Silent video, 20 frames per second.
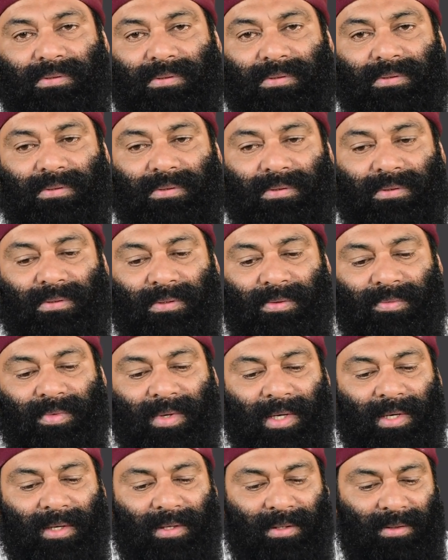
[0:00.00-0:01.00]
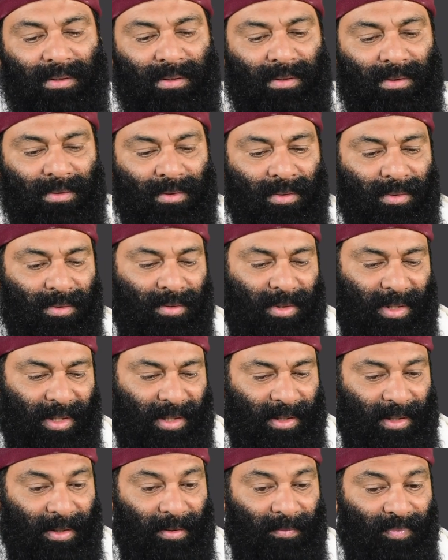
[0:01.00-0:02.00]
No, no, no. No, no
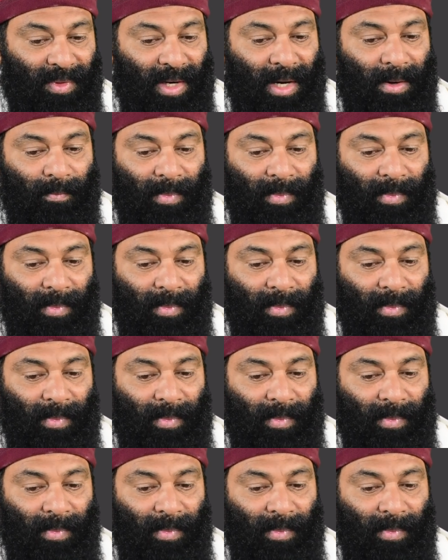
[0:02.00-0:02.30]
drinking.